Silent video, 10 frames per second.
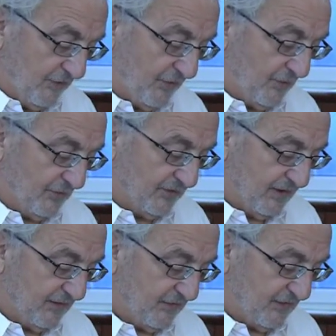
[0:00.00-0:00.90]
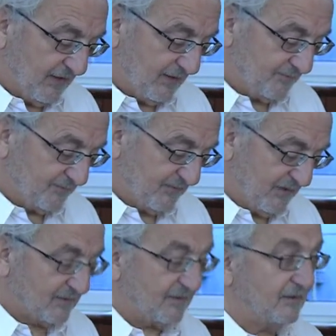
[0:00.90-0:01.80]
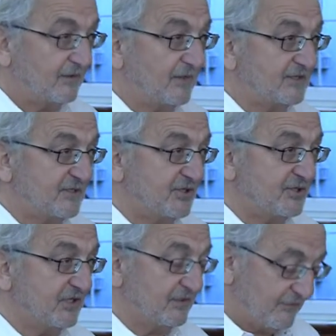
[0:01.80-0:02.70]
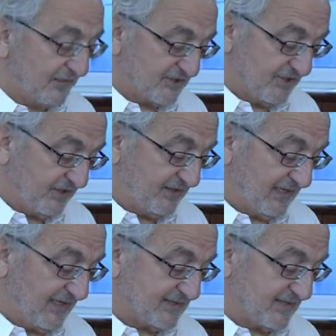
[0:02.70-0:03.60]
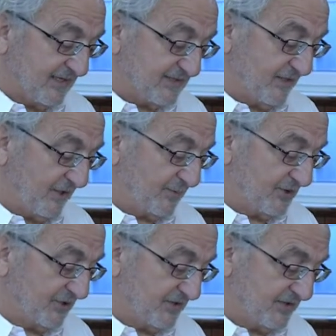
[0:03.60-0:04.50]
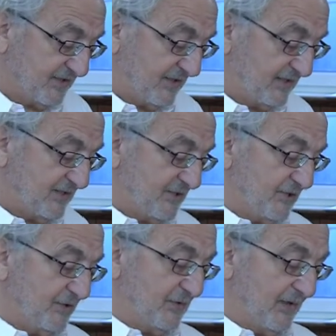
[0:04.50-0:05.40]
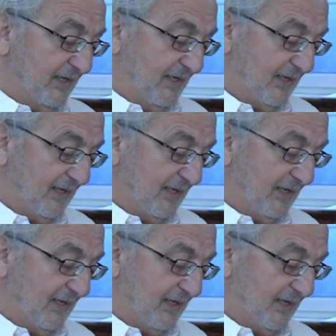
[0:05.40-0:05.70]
So it's the Constitutional Convention nonetheless is an opportunity to